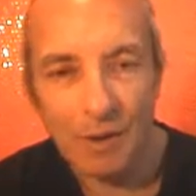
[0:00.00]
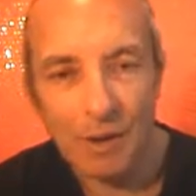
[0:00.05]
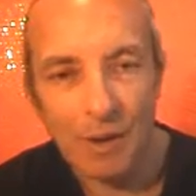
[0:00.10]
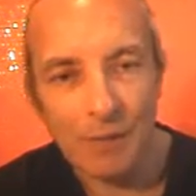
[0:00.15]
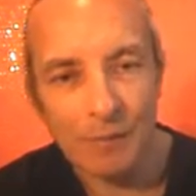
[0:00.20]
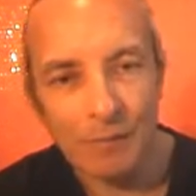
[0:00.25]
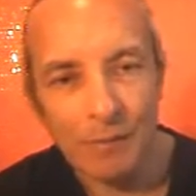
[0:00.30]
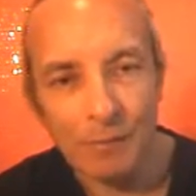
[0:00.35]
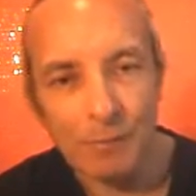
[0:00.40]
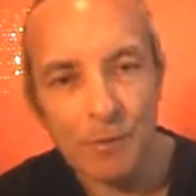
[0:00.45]

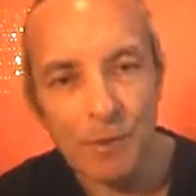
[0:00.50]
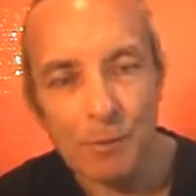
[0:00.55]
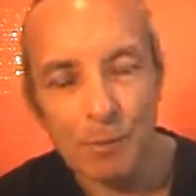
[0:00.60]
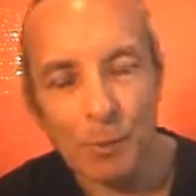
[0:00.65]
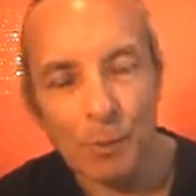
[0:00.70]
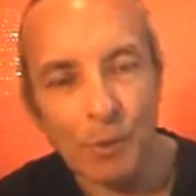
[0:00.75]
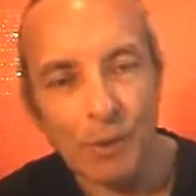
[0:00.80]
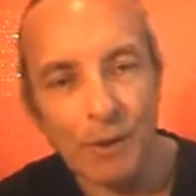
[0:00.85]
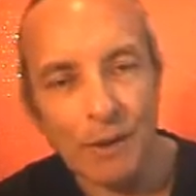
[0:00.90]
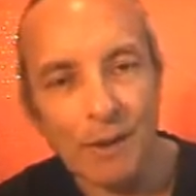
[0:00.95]
give up
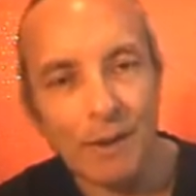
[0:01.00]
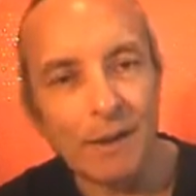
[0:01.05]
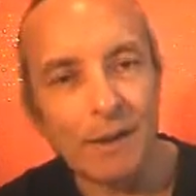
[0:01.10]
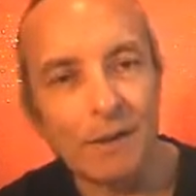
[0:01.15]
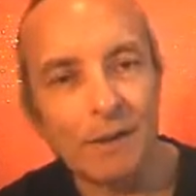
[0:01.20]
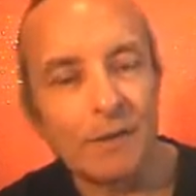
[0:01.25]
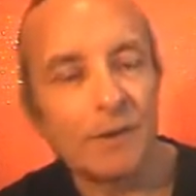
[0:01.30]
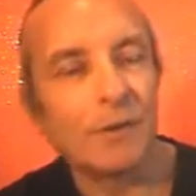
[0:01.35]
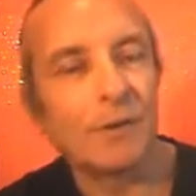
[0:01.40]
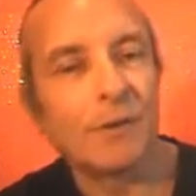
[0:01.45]
smoking
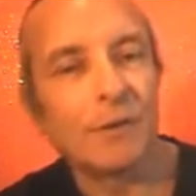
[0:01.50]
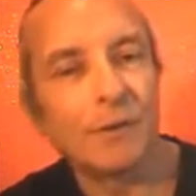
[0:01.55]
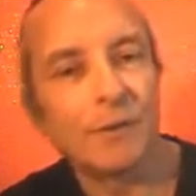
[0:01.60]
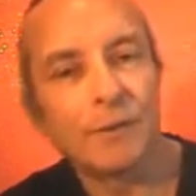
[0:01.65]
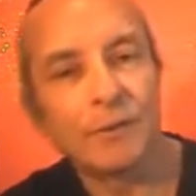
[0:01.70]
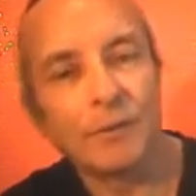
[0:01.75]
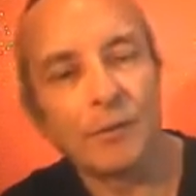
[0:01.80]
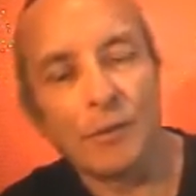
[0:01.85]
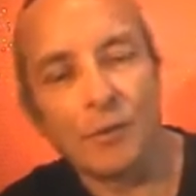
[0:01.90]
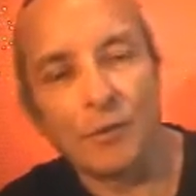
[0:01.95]

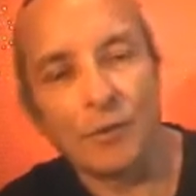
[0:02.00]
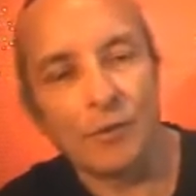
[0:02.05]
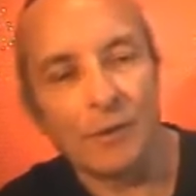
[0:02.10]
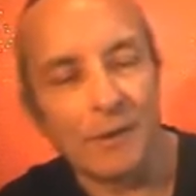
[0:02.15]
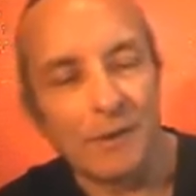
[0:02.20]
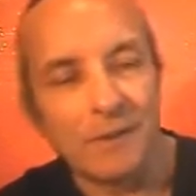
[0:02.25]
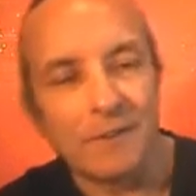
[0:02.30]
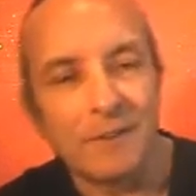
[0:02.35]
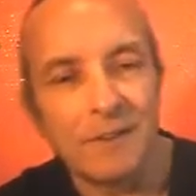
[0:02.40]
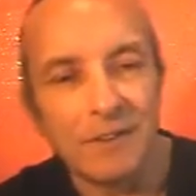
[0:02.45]
or
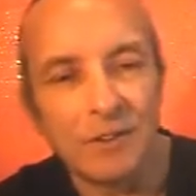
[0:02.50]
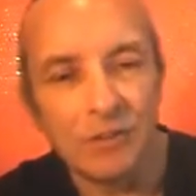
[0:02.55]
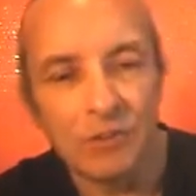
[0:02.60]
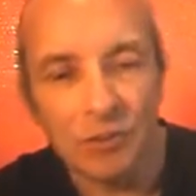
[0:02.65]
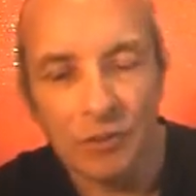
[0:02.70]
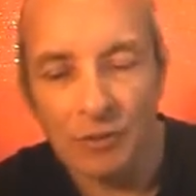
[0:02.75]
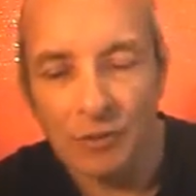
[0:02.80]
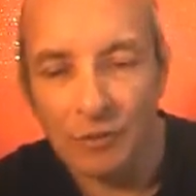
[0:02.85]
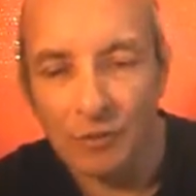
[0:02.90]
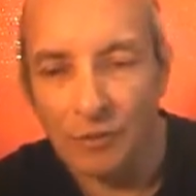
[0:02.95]
an
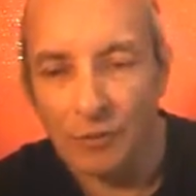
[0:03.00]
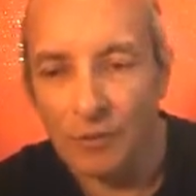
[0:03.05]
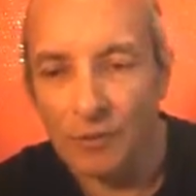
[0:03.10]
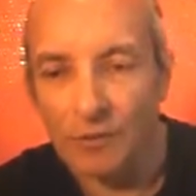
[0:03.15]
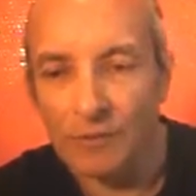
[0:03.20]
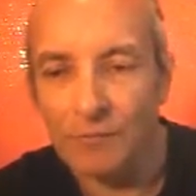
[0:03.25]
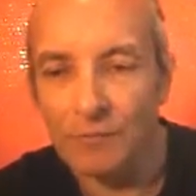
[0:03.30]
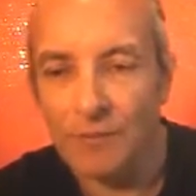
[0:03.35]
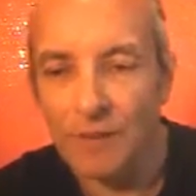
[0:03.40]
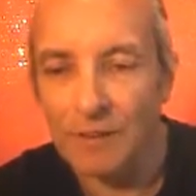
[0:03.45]
addiction or,
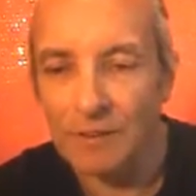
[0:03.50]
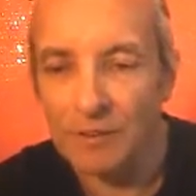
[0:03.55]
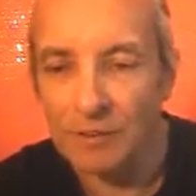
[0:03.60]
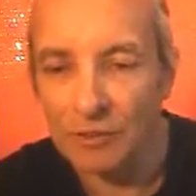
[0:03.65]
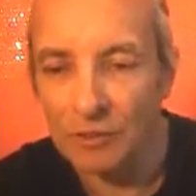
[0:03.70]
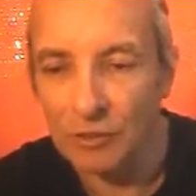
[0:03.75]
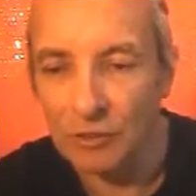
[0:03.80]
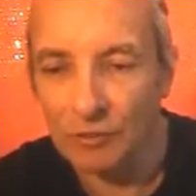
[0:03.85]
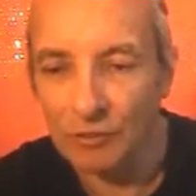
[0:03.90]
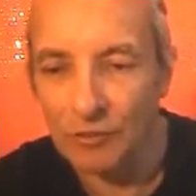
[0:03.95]
or a
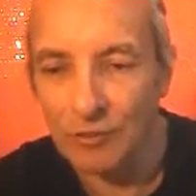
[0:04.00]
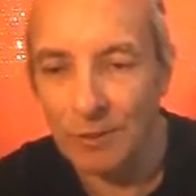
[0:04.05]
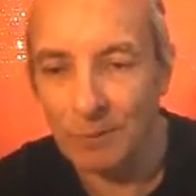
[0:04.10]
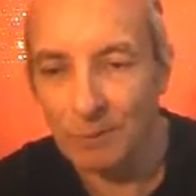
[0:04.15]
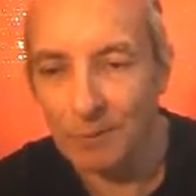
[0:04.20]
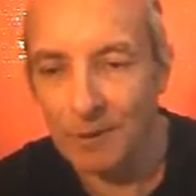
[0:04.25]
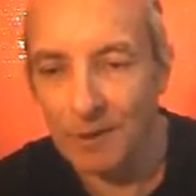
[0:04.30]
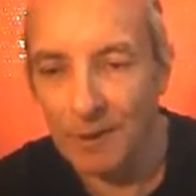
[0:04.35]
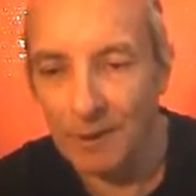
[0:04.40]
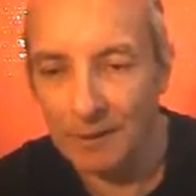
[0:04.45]
fetish of
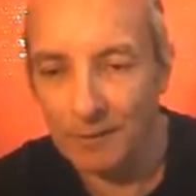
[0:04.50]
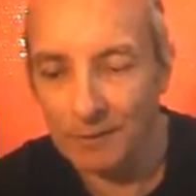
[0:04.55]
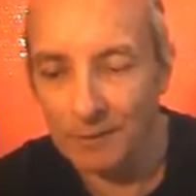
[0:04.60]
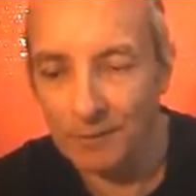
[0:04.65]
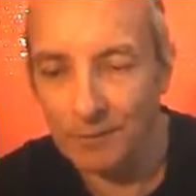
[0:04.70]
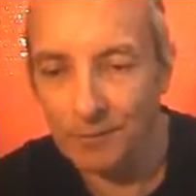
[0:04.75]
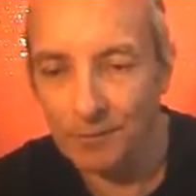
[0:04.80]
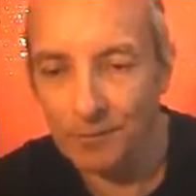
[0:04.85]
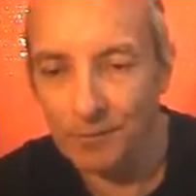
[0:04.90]
some kind.